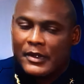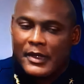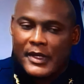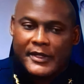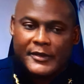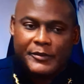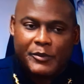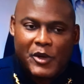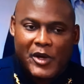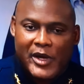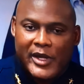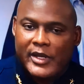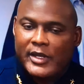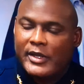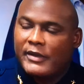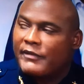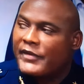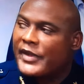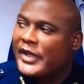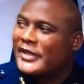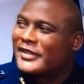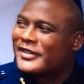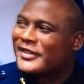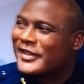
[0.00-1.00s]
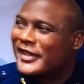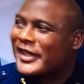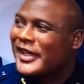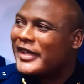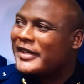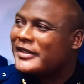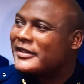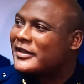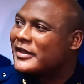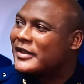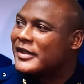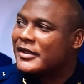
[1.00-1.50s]
That's part of the
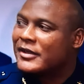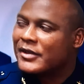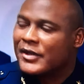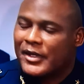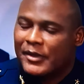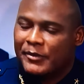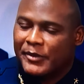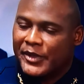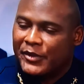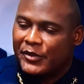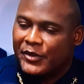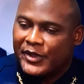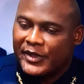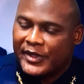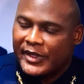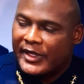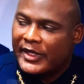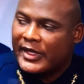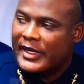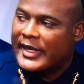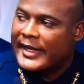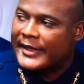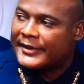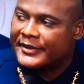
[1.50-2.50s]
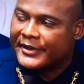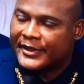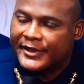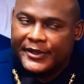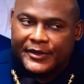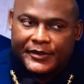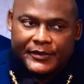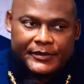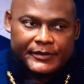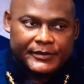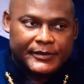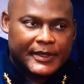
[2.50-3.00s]
investigation. I mean, we'll get it out
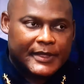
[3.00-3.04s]
to you.